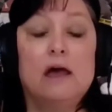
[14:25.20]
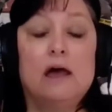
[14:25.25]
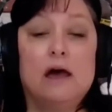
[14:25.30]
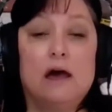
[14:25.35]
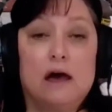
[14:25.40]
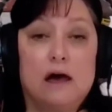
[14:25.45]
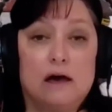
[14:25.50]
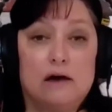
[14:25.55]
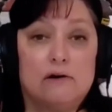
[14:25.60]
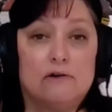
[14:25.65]

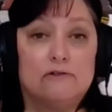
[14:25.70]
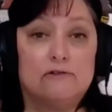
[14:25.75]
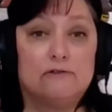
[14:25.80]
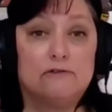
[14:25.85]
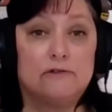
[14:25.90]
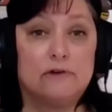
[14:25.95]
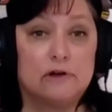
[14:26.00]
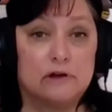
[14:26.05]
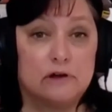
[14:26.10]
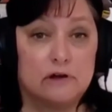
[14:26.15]
of
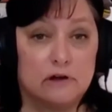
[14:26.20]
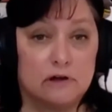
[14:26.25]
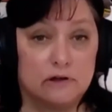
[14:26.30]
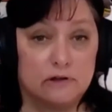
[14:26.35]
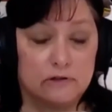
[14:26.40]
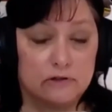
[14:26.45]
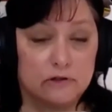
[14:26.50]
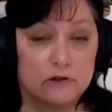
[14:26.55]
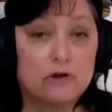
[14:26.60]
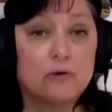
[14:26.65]

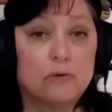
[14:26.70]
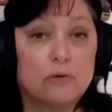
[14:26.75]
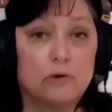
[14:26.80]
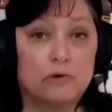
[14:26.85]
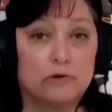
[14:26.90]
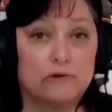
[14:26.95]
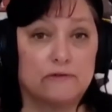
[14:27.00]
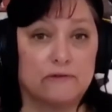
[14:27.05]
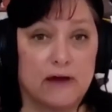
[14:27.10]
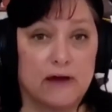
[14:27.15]
the
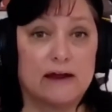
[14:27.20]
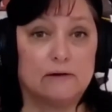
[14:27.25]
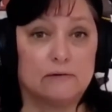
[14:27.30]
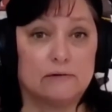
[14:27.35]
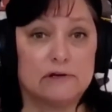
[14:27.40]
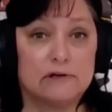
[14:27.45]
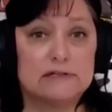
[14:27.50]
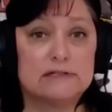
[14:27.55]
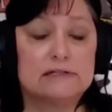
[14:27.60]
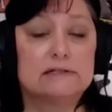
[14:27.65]

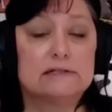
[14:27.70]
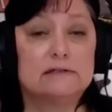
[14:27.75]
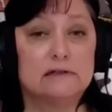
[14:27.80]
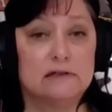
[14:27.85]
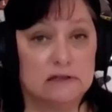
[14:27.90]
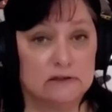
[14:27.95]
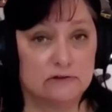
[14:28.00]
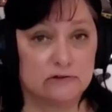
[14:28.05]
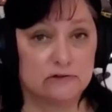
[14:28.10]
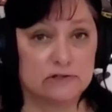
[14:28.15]
coronavirus
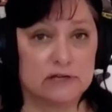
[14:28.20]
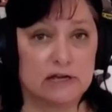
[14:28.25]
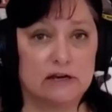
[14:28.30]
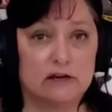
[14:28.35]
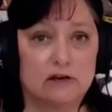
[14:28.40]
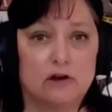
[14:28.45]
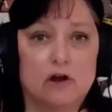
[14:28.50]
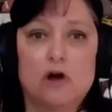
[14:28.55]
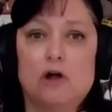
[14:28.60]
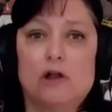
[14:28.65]
in their state
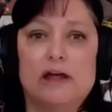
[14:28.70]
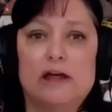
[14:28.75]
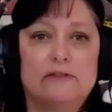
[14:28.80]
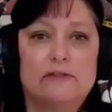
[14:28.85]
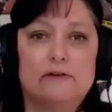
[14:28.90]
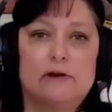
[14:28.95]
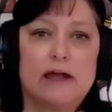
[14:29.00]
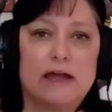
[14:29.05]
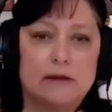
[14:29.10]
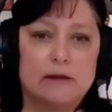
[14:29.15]
at all, and
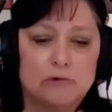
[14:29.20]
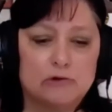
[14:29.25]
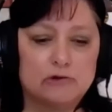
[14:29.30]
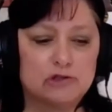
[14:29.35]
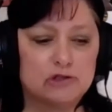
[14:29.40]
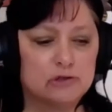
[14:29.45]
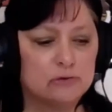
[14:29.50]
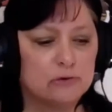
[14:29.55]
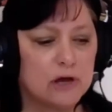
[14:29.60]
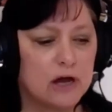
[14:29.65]
they're able
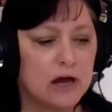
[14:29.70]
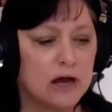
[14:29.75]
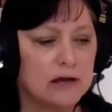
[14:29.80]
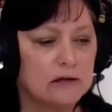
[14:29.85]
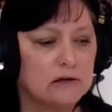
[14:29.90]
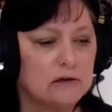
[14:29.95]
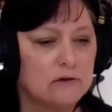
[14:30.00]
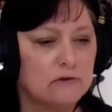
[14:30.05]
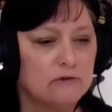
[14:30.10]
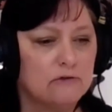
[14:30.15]
to
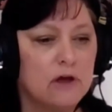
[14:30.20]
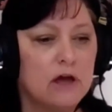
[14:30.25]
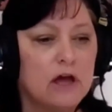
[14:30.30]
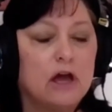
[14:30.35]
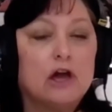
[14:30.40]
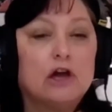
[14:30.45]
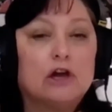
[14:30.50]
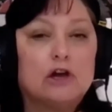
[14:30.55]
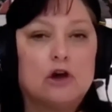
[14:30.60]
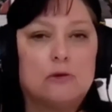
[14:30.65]
kind of
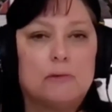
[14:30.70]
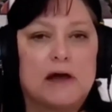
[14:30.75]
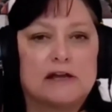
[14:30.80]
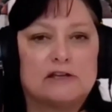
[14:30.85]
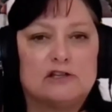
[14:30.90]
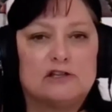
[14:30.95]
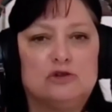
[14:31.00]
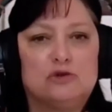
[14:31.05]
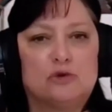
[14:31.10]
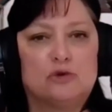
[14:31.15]
go back
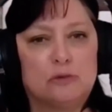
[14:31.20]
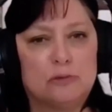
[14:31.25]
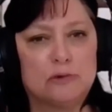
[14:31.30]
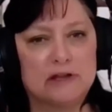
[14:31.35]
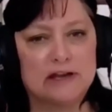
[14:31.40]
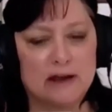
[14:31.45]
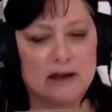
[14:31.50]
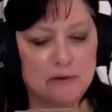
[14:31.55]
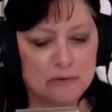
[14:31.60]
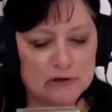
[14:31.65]
to normal.
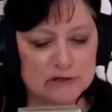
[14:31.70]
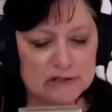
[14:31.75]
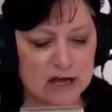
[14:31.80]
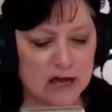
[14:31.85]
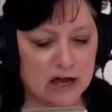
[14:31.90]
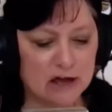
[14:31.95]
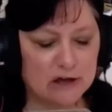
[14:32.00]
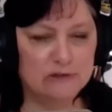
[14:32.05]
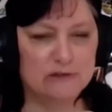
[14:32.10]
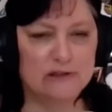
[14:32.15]
And I will
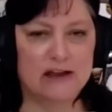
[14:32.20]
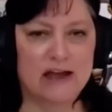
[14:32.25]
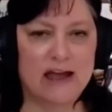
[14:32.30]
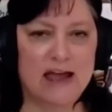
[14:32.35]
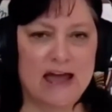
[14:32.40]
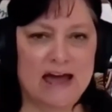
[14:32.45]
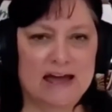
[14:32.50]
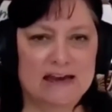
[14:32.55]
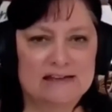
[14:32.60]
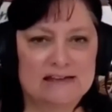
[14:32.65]
tell you that I
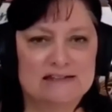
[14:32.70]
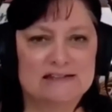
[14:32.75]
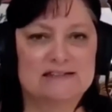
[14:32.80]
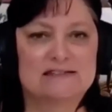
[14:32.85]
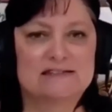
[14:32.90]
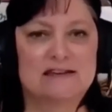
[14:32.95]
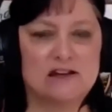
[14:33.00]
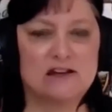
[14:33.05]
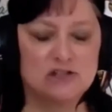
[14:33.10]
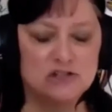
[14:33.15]
had a
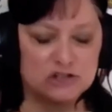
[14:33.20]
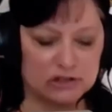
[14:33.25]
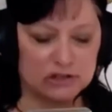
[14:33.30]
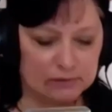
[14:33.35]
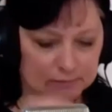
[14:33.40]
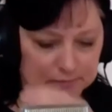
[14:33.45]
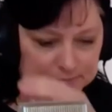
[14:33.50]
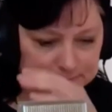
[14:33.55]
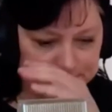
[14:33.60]
discussion